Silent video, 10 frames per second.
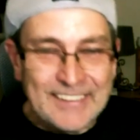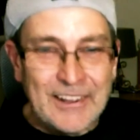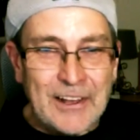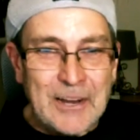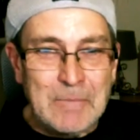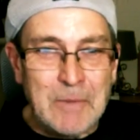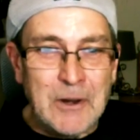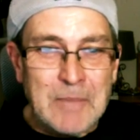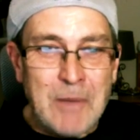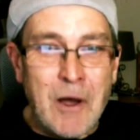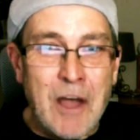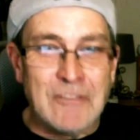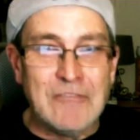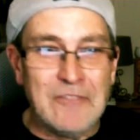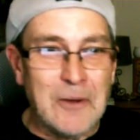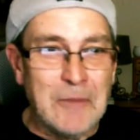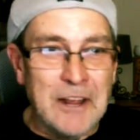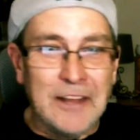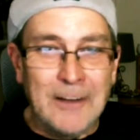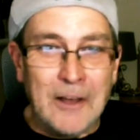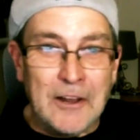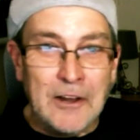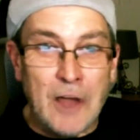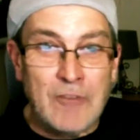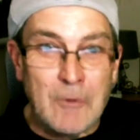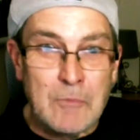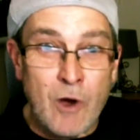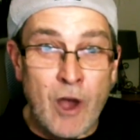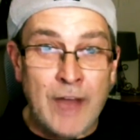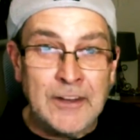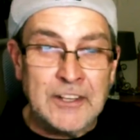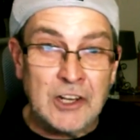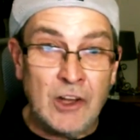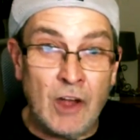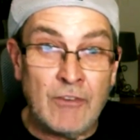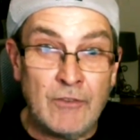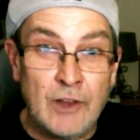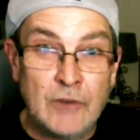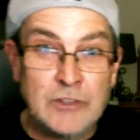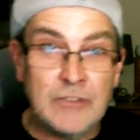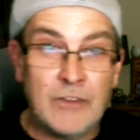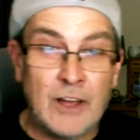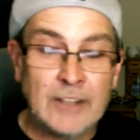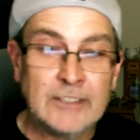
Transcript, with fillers: Like in a, yeah, life, of, like the life of Brian, it's yeah. the life of Lucifer.